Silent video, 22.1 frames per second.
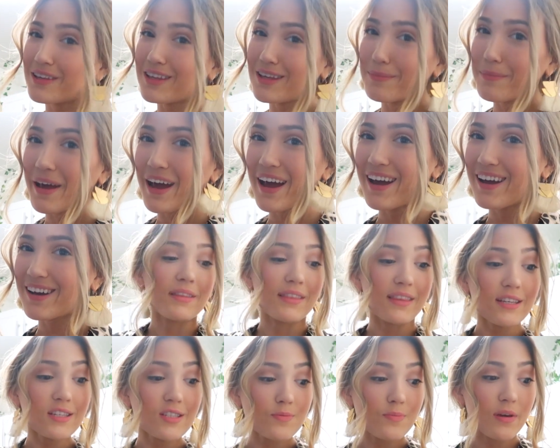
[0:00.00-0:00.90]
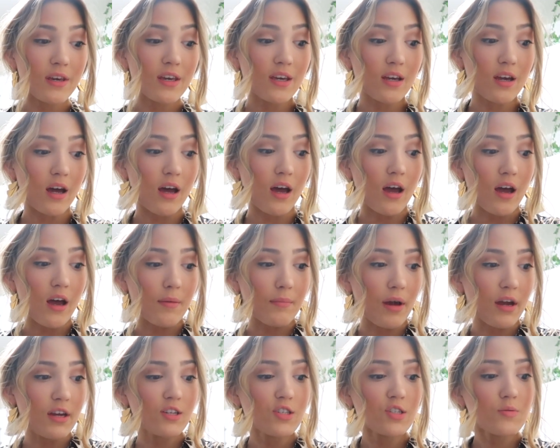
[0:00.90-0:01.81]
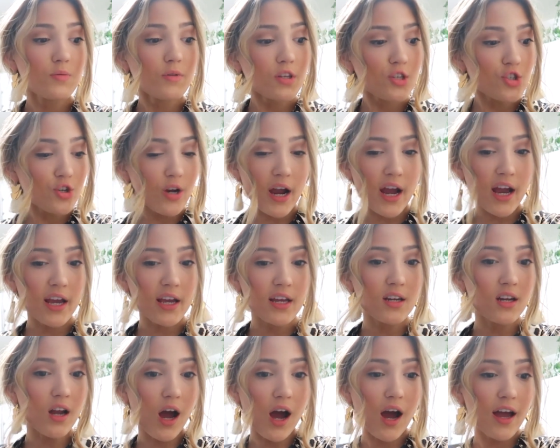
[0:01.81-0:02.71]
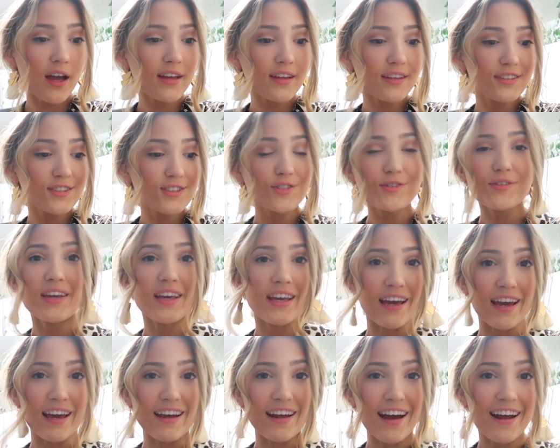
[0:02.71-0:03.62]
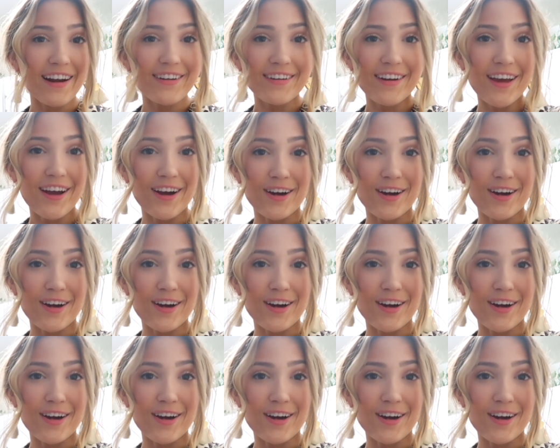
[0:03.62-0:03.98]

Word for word: really bad. But this week, um, I just wanna try not doing it. I don't